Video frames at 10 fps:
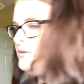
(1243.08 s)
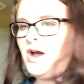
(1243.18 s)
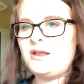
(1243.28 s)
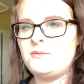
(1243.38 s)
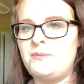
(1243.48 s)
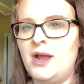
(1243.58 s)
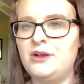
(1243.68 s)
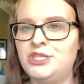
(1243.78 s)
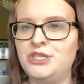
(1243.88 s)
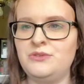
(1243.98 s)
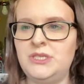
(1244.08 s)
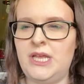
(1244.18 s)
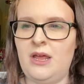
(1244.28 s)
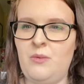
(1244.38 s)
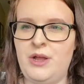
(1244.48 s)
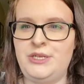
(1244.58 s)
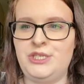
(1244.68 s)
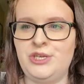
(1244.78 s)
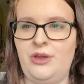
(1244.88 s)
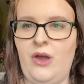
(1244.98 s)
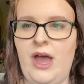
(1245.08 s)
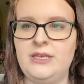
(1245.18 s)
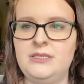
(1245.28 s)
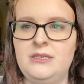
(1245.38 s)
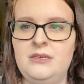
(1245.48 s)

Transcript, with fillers: got him a pair of shoes that I wanted to show you guys.